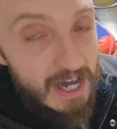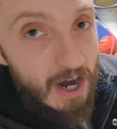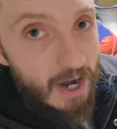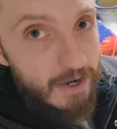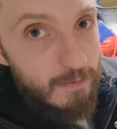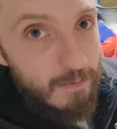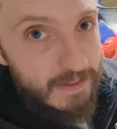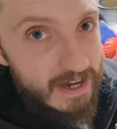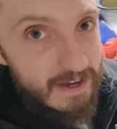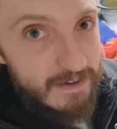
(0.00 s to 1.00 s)
I don't
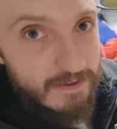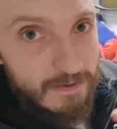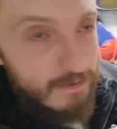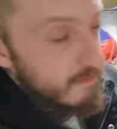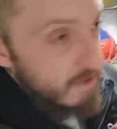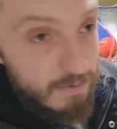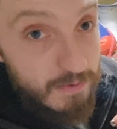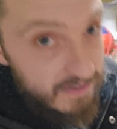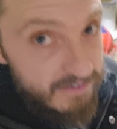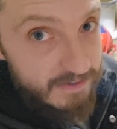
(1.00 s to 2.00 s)

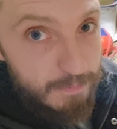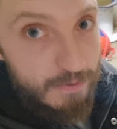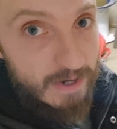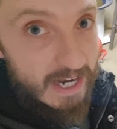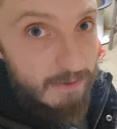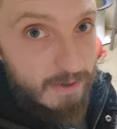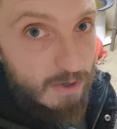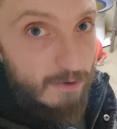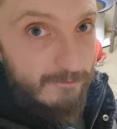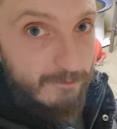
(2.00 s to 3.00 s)
want this to put anyone
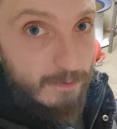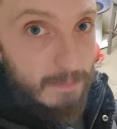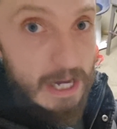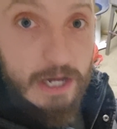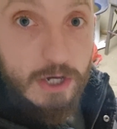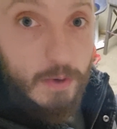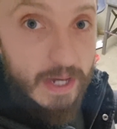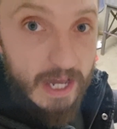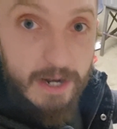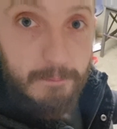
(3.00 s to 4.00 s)
off from going
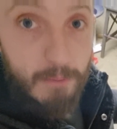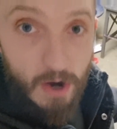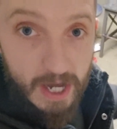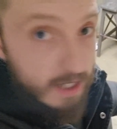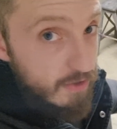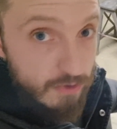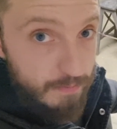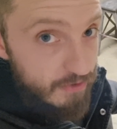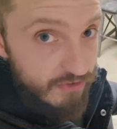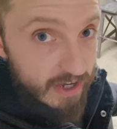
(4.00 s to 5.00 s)
ahead and buying a new
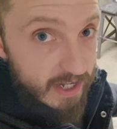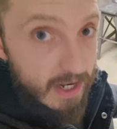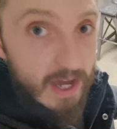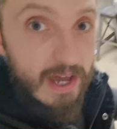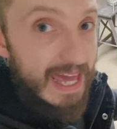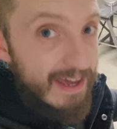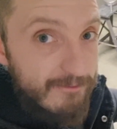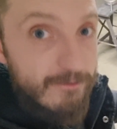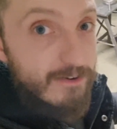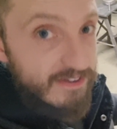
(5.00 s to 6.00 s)
machine.
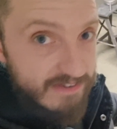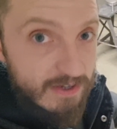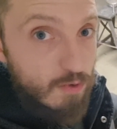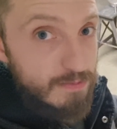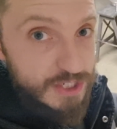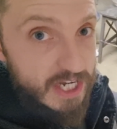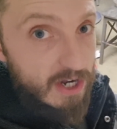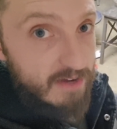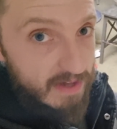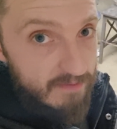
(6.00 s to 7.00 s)
Every single machine
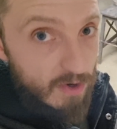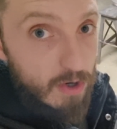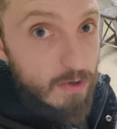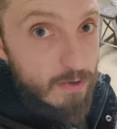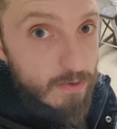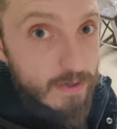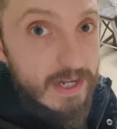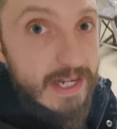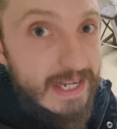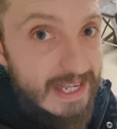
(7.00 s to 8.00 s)
I've ever owned
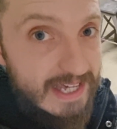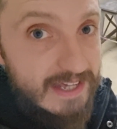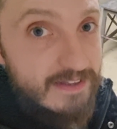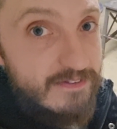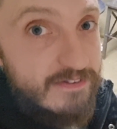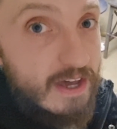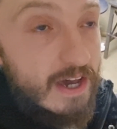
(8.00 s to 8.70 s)
needs